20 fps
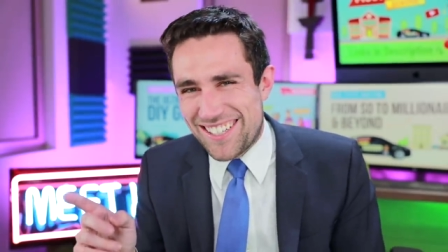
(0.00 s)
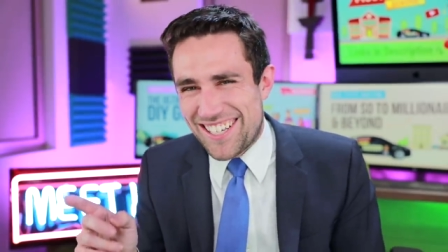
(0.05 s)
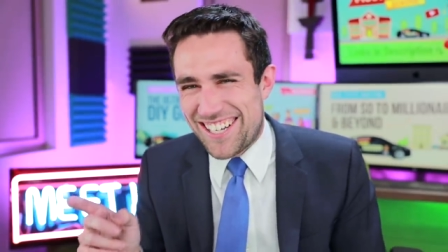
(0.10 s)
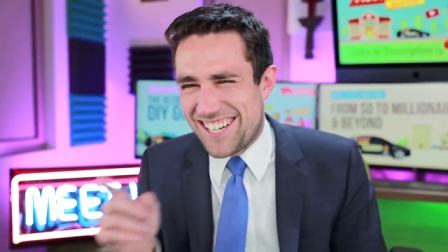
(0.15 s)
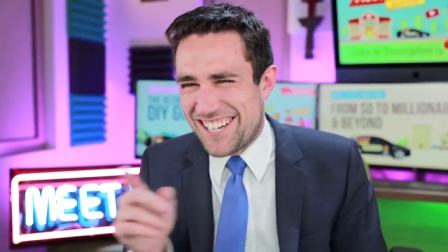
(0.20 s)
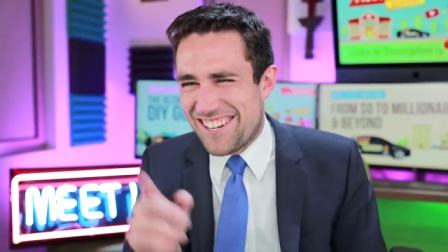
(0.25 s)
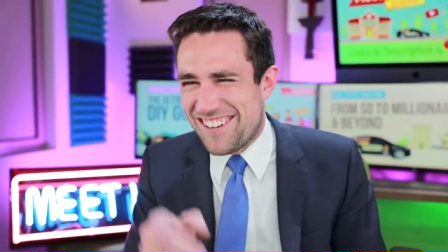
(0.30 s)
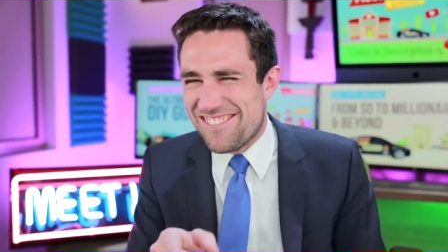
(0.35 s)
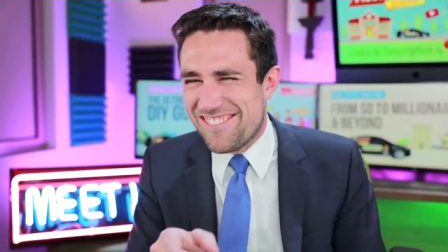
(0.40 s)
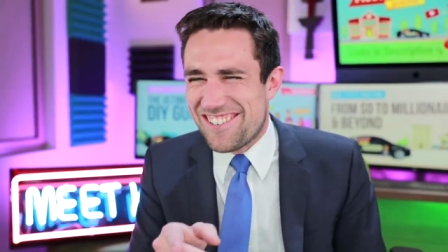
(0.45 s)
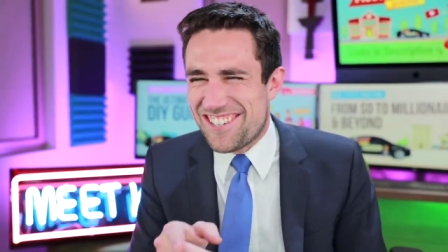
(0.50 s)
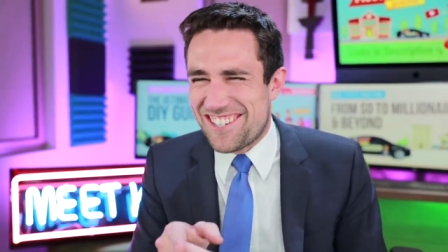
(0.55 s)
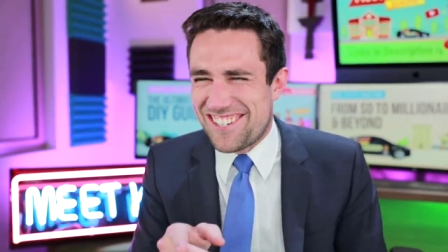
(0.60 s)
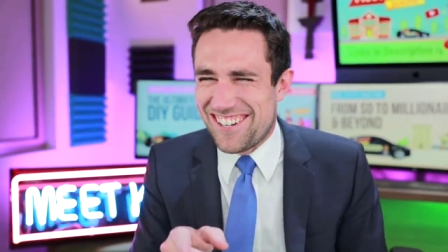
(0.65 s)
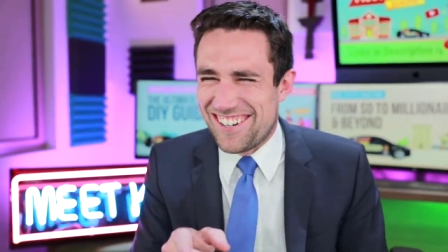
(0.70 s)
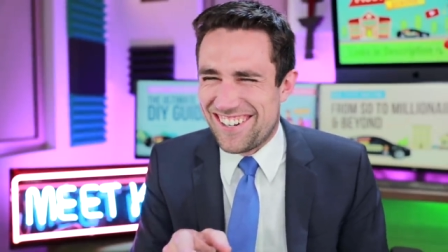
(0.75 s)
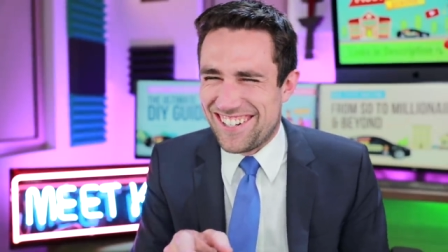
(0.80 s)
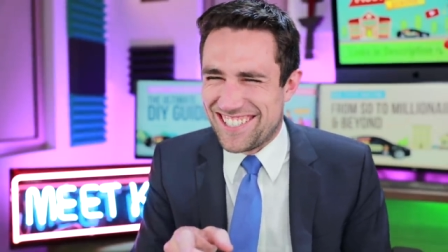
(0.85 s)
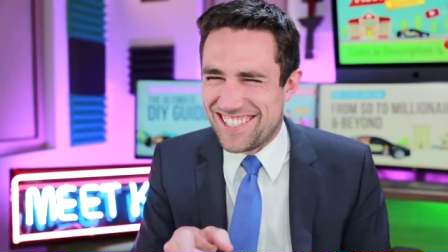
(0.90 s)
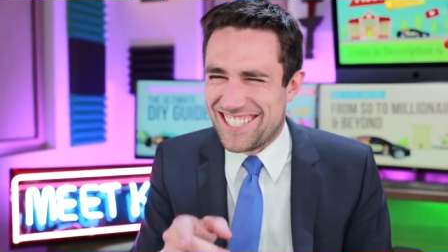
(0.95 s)
and you
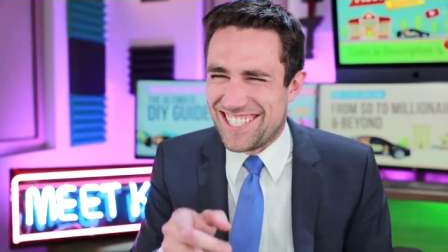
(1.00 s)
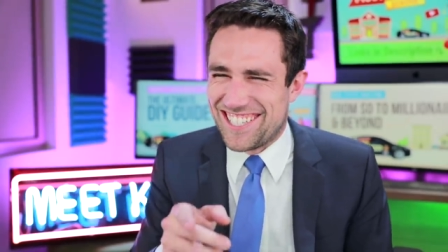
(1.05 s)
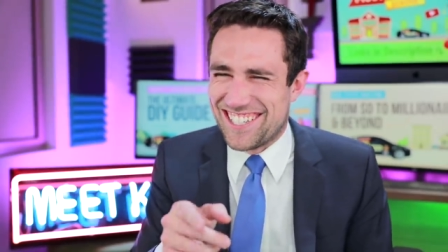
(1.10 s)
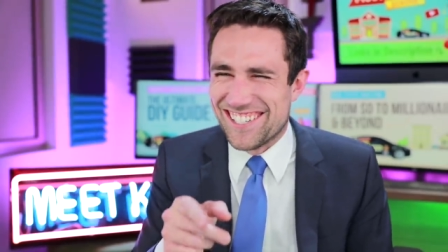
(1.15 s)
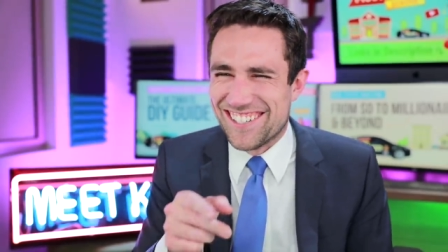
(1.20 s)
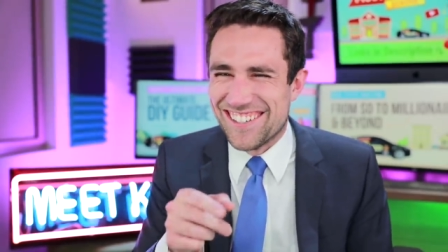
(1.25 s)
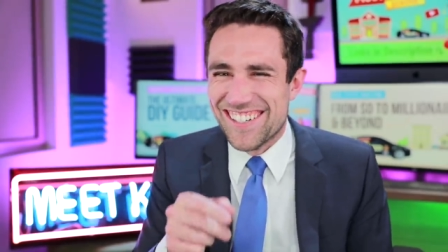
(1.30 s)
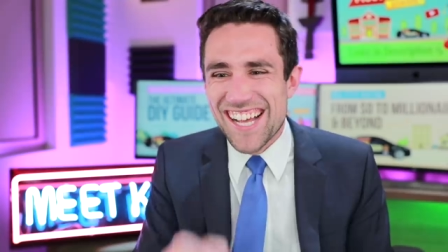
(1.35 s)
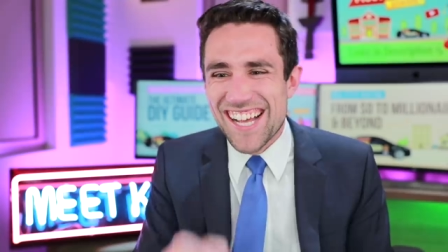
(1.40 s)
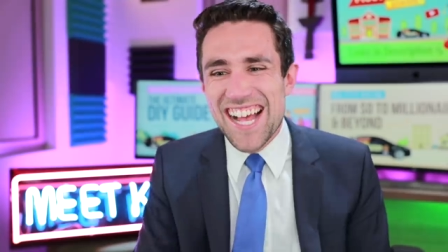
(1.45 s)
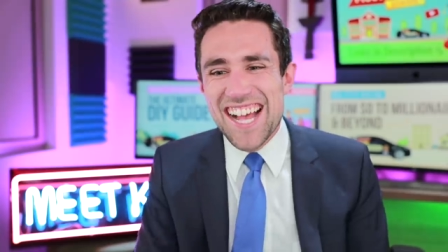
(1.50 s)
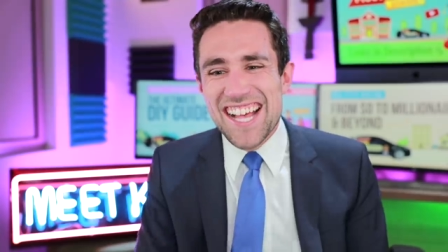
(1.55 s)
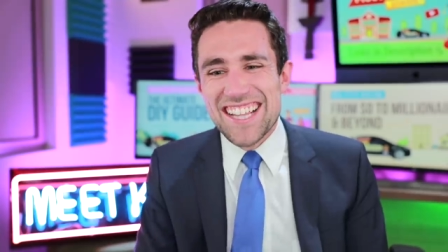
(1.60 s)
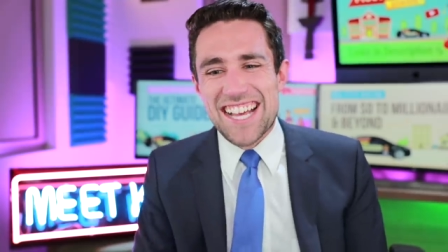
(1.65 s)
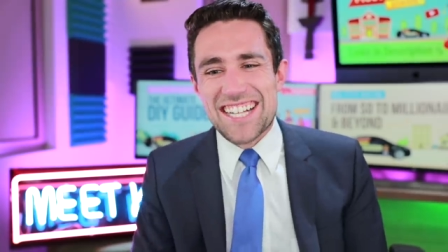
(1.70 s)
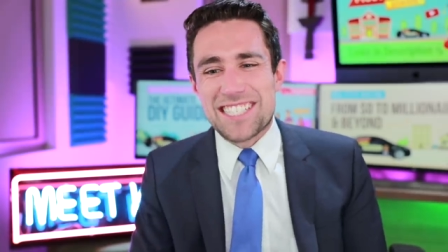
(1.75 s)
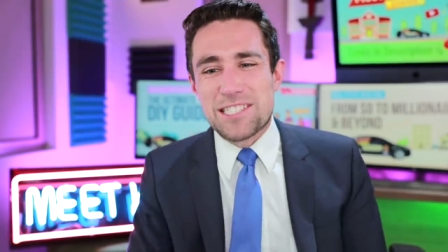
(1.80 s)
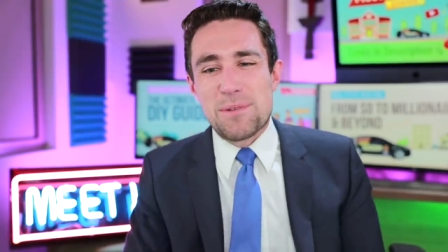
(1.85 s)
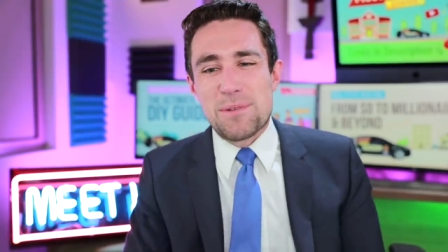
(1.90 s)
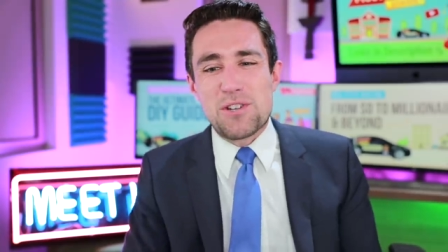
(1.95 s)
should too.
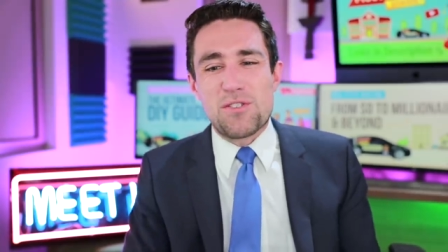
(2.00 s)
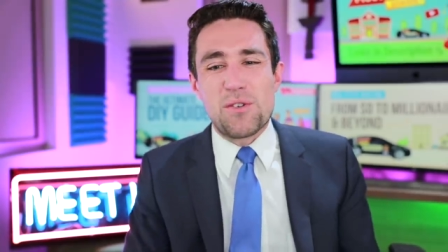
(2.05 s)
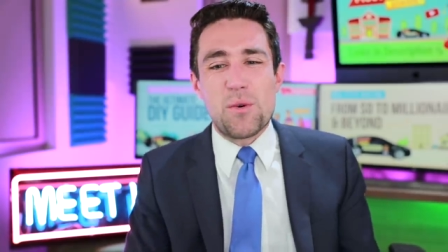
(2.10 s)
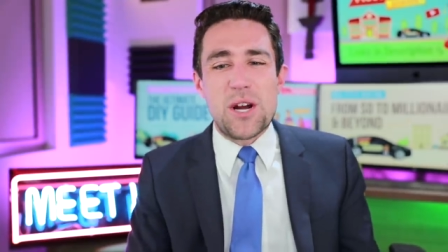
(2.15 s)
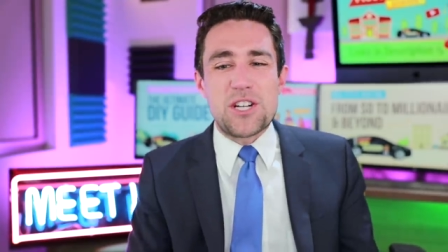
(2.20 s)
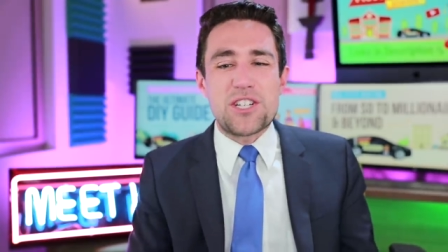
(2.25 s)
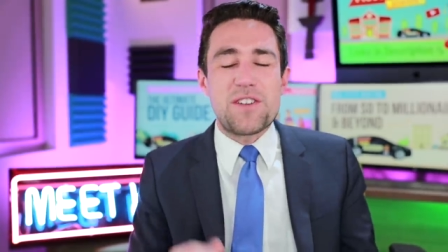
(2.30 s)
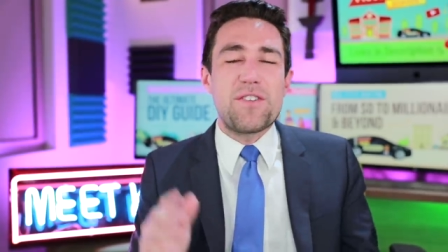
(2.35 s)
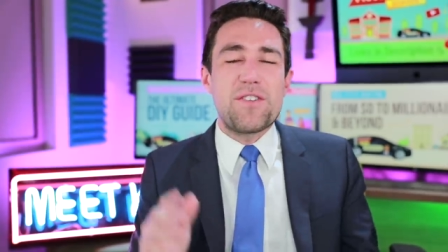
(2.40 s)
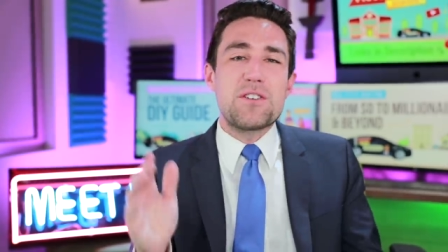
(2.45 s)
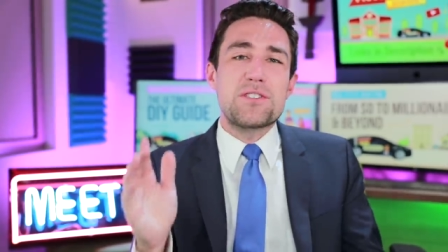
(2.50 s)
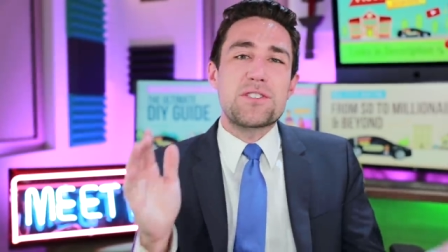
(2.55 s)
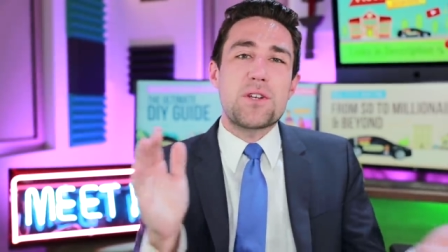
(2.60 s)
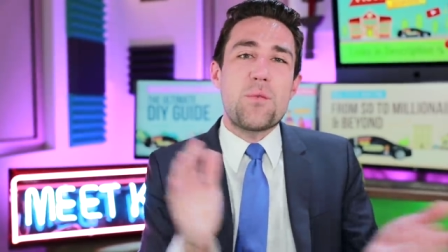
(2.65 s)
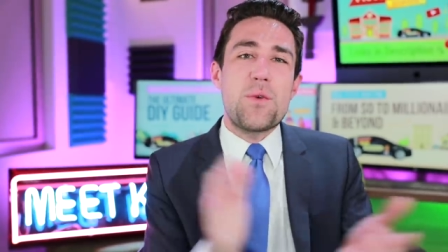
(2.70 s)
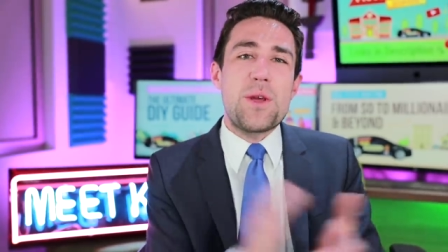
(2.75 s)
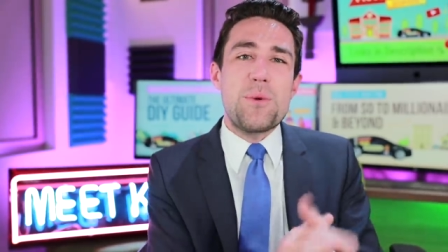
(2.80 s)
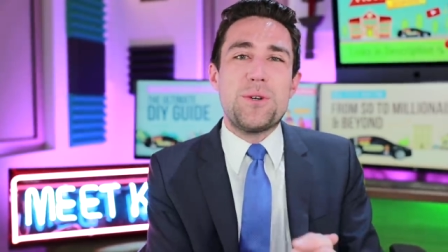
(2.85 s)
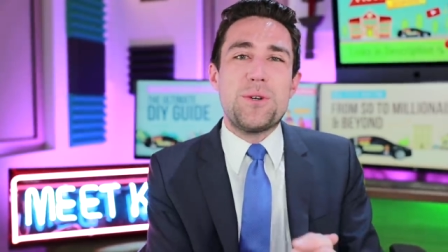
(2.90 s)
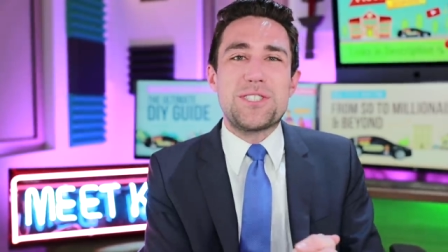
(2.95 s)
Thanks so much for watching, folks.
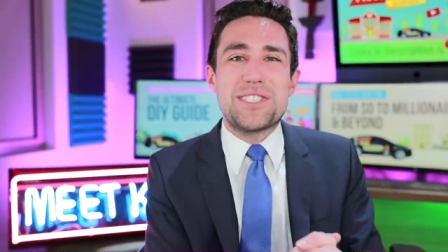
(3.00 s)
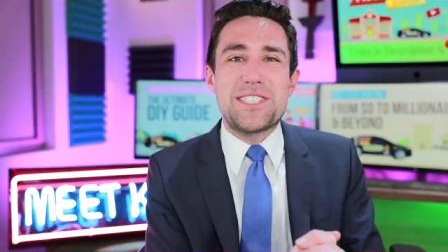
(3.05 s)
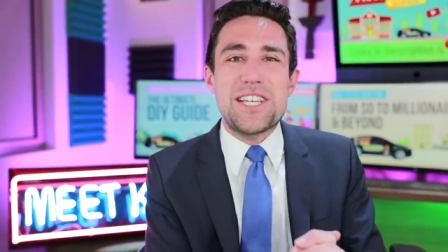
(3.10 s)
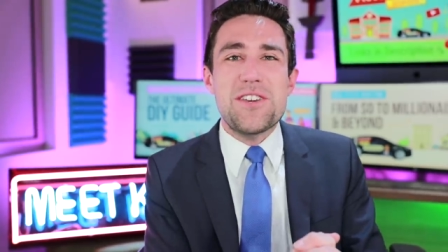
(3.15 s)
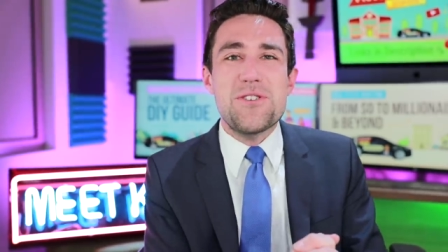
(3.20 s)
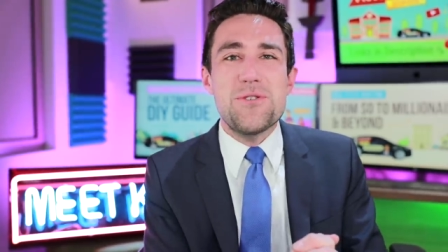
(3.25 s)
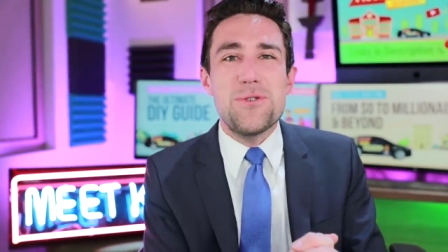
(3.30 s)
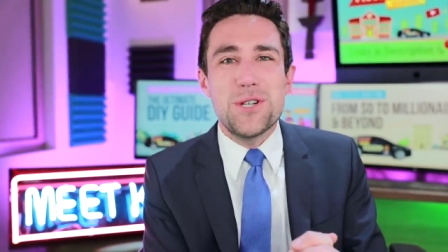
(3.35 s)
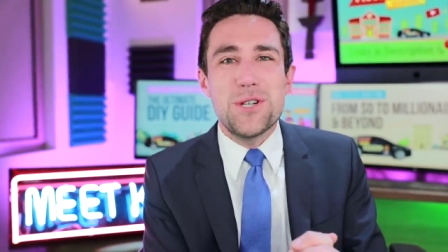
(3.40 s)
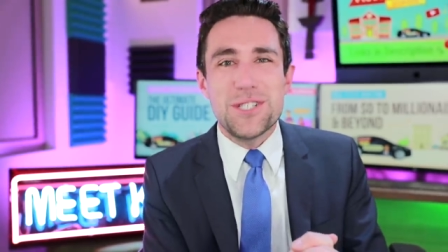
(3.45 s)
We will see you